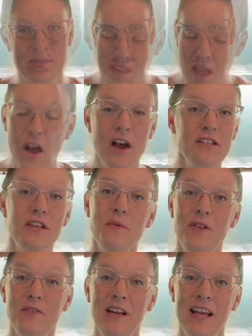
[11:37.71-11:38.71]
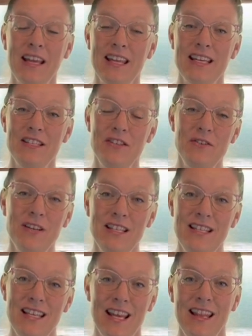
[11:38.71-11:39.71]
Now also with ranunculus, you
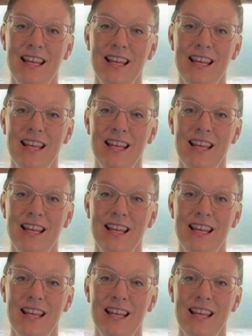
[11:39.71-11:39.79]
can dig